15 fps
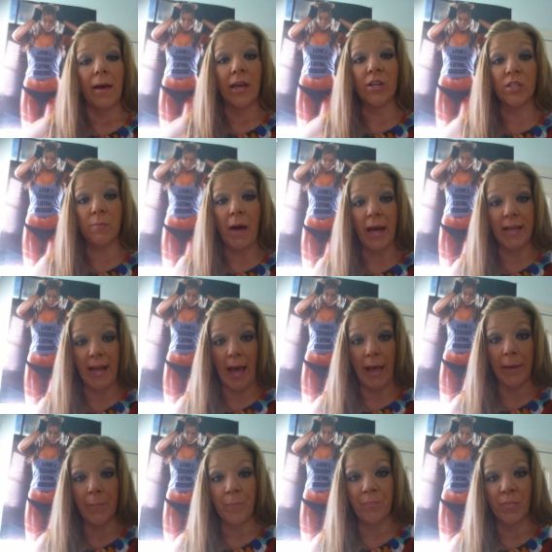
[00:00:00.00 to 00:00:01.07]
Here's my
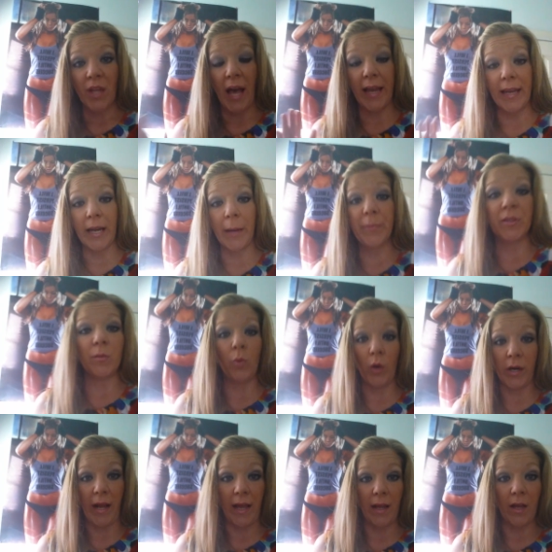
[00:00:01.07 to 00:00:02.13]
day. I get up in the
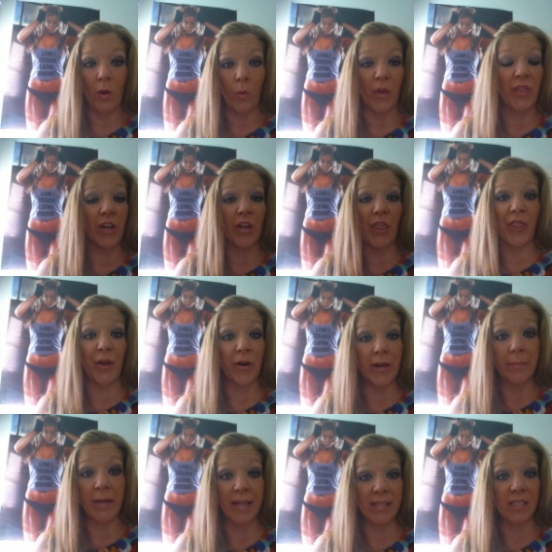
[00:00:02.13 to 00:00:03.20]
morning. Within 30
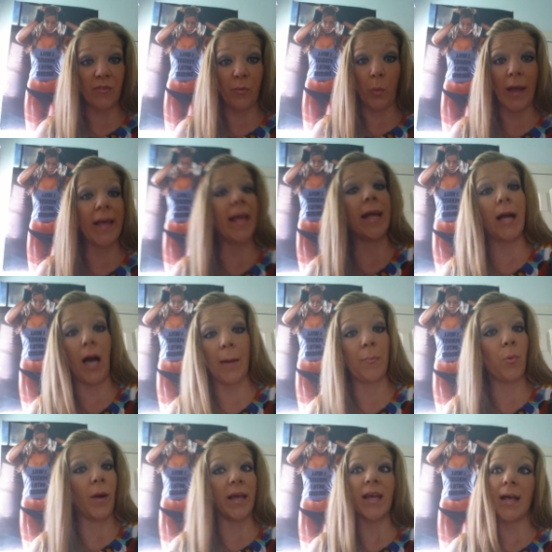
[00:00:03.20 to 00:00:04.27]
minutes of waking
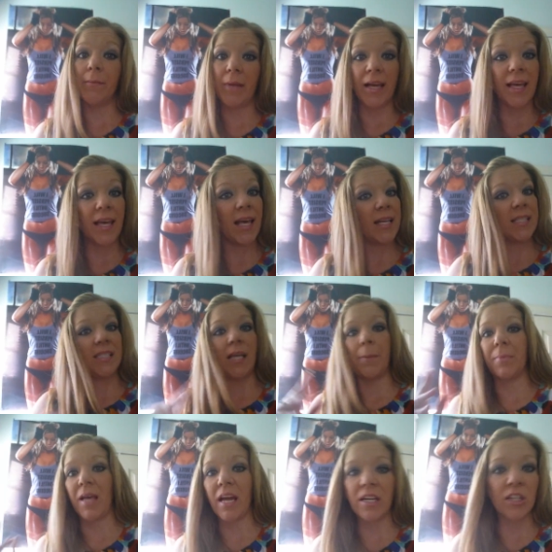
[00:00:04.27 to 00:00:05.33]
up, waking my kids
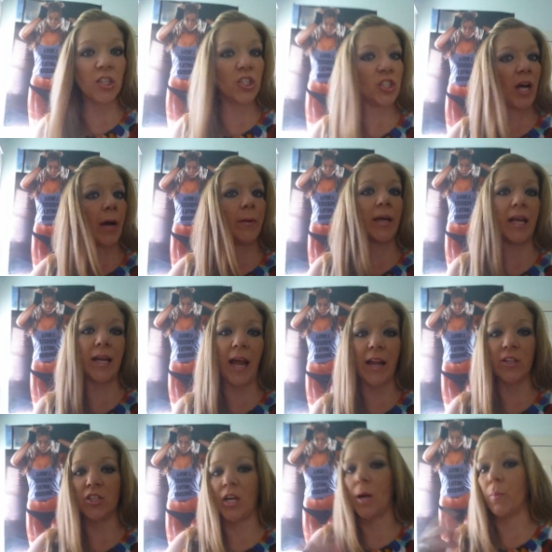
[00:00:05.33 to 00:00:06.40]
up, getting in the shower, getting out
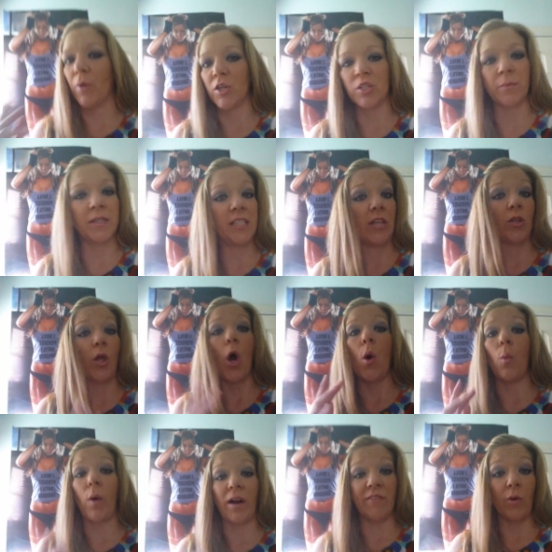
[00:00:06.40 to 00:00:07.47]
of the shower, brushing my teeth,
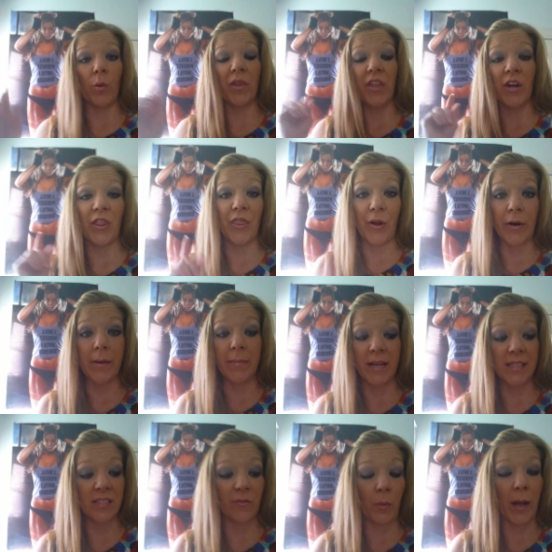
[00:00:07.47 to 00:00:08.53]
whatever, within 30
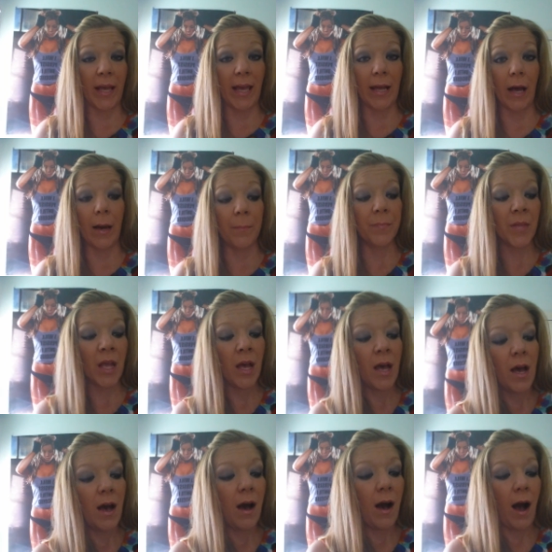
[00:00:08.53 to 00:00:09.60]
minutes of waking up,
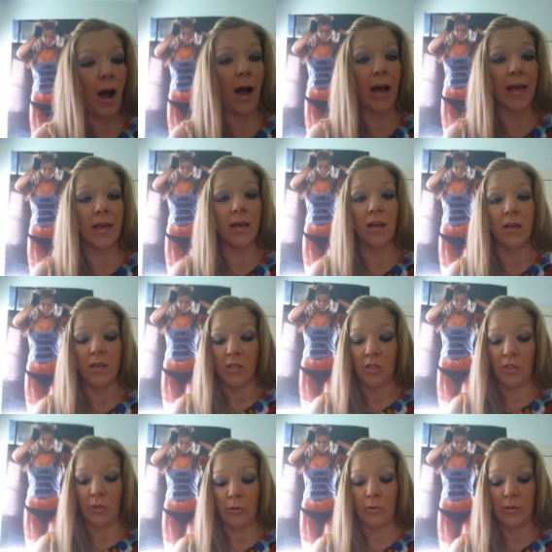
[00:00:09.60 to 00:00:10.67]
I
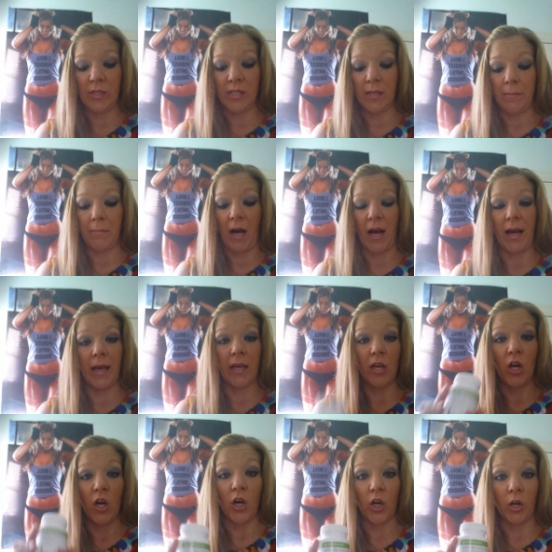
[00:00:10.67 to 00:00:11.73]
use my
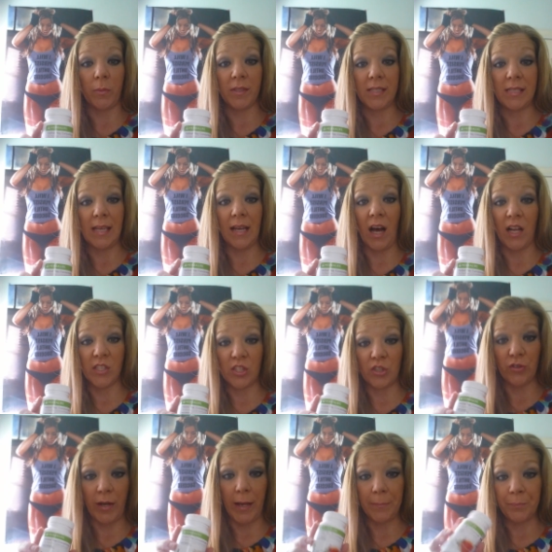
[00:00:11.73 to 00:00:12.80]
herbal tea
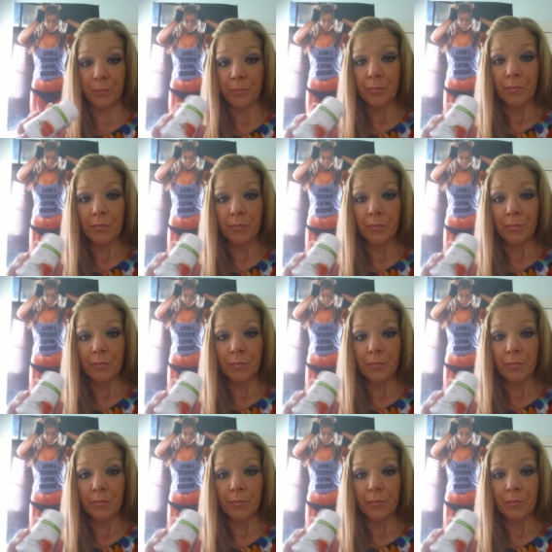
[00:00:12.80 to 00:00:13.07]
concentrate